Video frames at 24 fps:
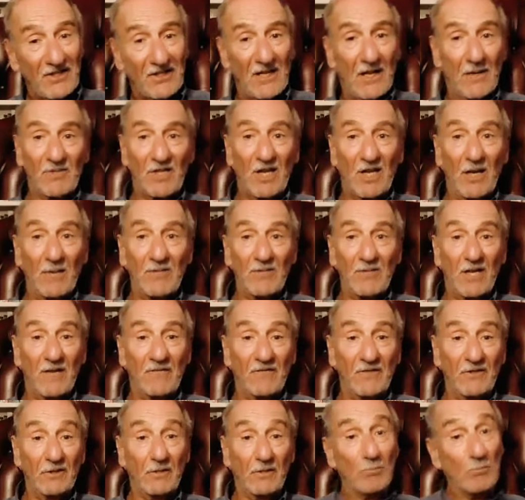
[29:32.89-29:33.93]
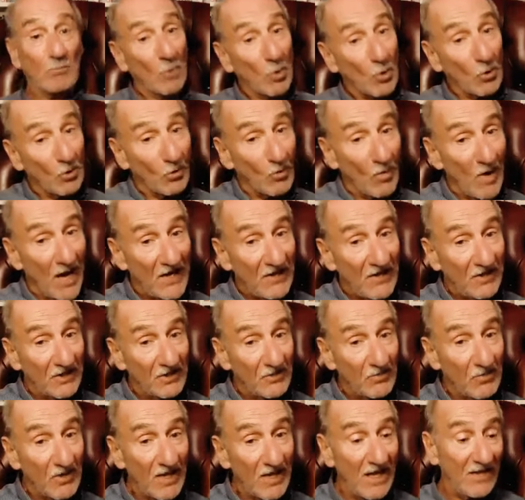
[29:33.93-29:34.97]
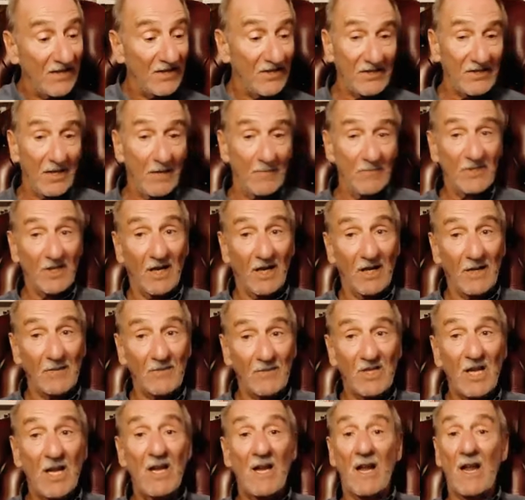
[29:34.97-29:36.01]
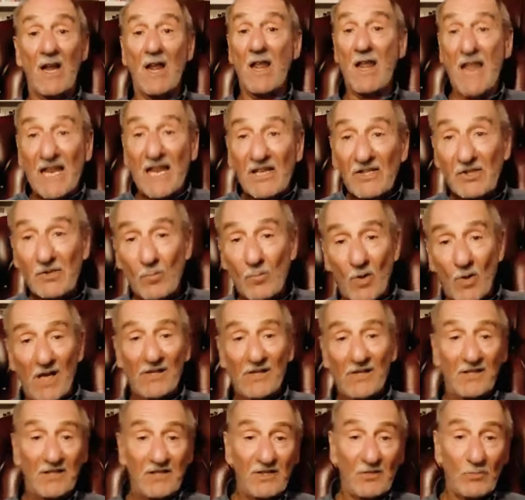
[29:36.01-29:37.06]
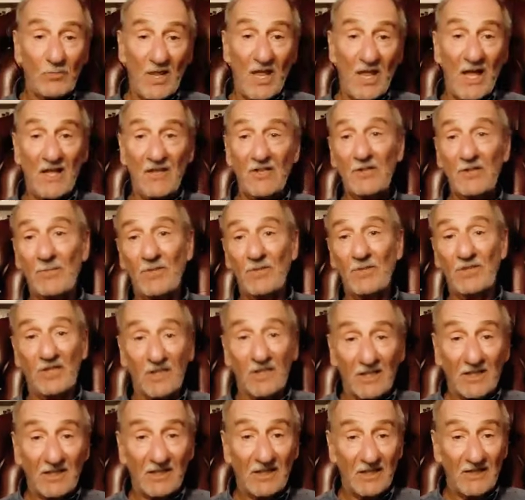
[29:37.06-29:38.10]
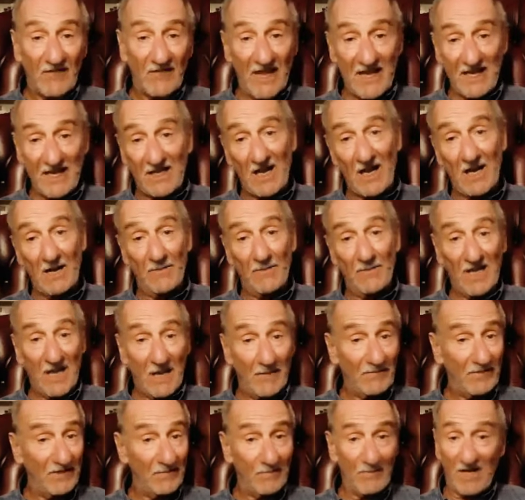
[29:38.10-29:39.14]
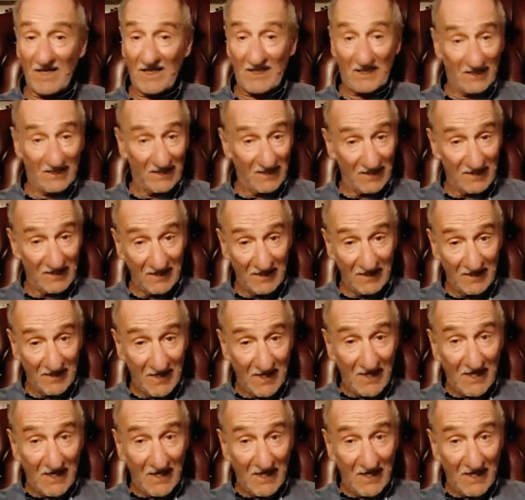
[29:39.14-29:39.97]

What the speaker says: Sometimes I feel more oneness with others. Sometimes less oneness with others, particularly if they cut me up in my car.